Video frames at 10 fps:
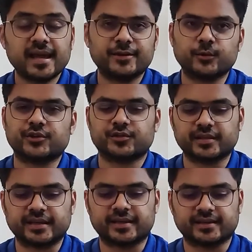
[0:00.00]
I know what you're
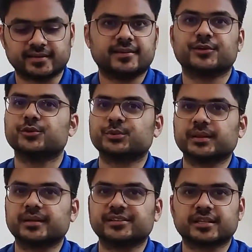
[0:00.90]
thinking. The
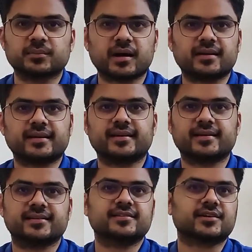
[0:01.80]
usual digital marketing
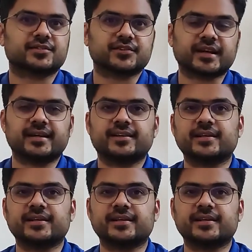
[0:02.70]
stuff, right?